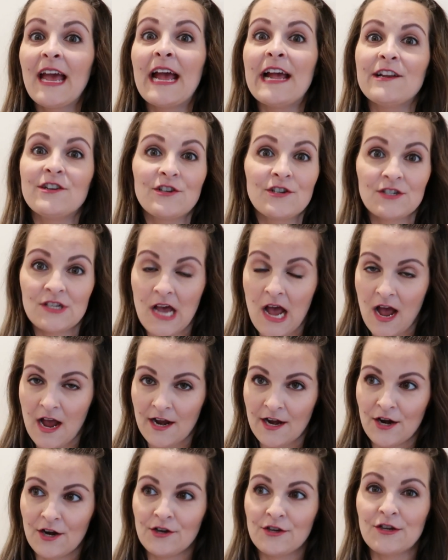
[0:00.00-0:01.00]
and you're
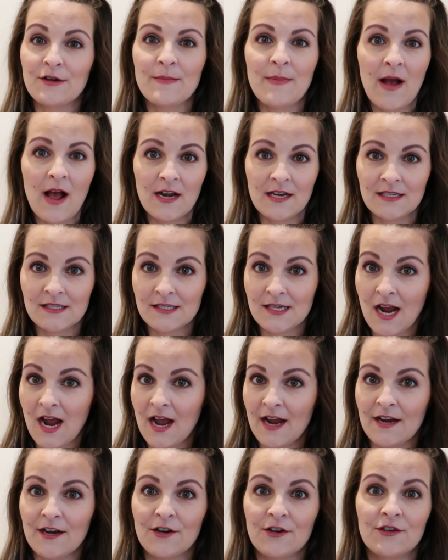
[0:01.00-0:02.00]
tired, your body's
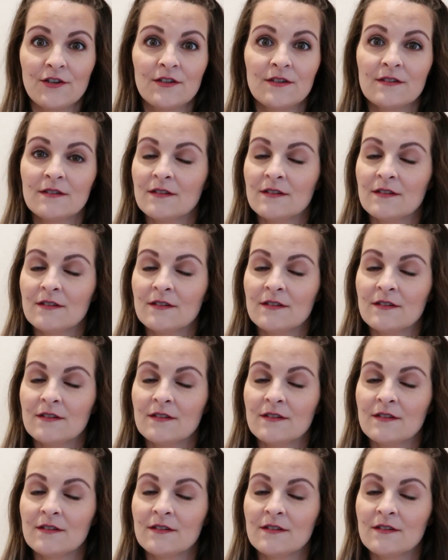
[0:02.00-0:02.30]
tired.